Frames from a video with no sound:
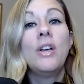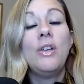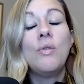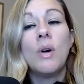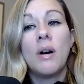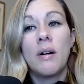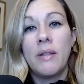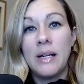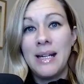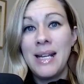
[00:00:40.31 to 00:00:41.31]
you are
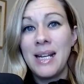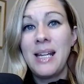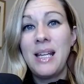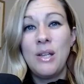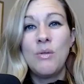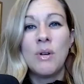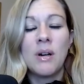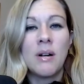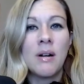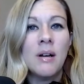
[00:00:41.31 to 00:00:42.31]
the nanny, you
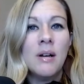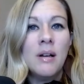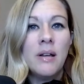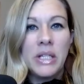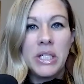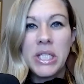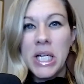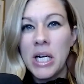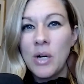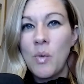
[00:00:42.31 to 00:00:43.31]
are the
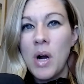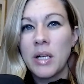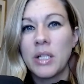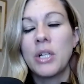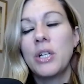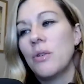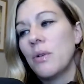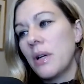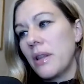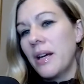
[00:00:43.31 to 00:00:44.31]
dog walker,
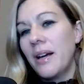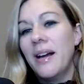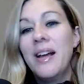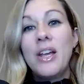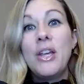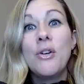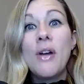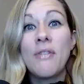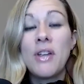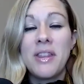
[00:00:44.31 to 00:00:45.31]
you're
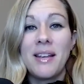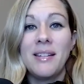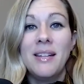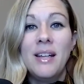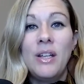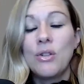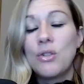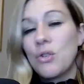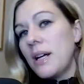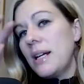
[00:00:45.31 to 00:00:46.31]
everything. You're
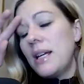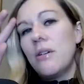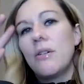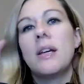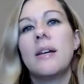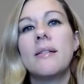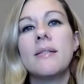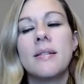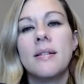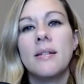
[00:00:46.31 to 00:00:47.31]
trying to get your
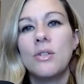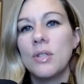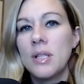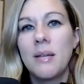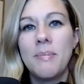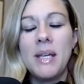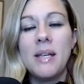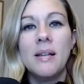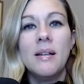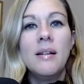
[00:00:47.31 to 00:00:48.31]
kids, just like
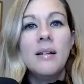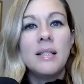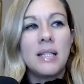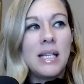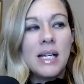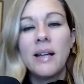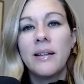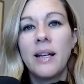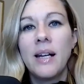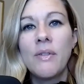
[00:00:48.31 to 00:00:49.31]
me, to get
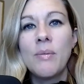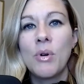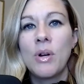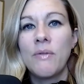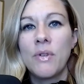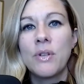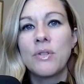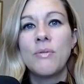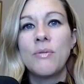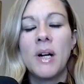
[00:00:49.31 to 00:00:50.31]
online every morning for their
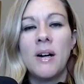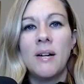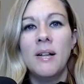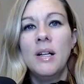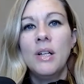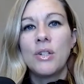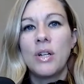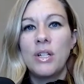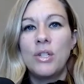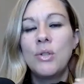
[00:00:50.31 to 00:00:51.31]
Zoom call,
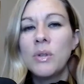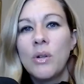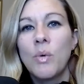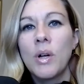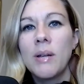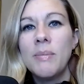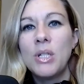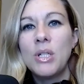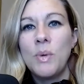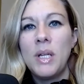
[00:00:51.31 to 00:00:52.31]
trying to do a little work in
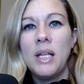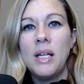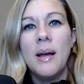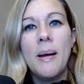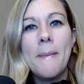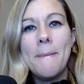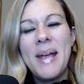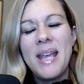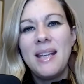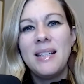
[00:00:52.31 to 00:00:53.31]
between,
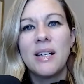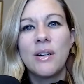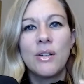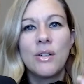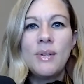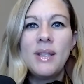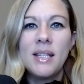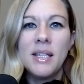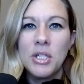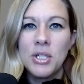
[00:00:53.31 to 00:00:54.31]
making dinner, doing the
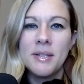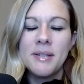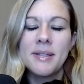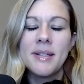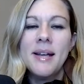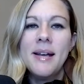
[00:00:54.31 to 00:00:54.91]
dishes,